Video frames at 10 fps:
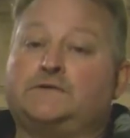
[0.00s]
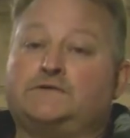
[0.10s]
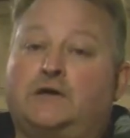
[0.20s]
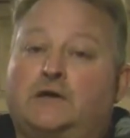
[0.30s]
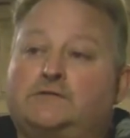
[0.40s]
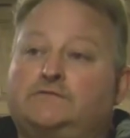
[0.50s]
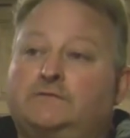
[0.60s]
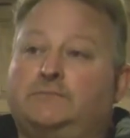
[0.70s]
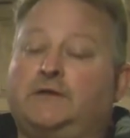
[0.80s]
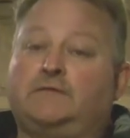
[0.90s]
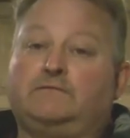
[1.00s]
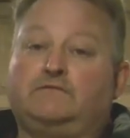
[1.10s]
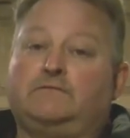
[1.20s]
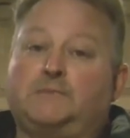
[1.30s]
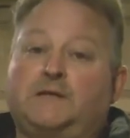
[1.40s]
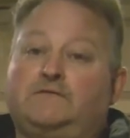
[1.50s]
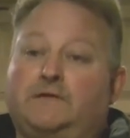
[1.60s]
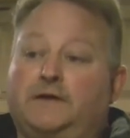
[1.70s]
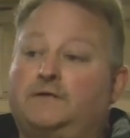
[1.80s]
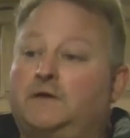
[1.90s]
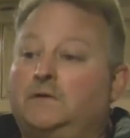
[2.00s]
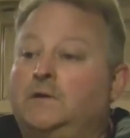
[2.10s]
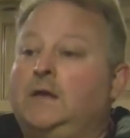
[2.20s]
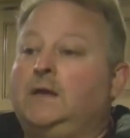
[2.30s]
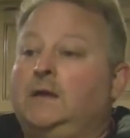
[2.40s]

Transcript: to charge from being very low.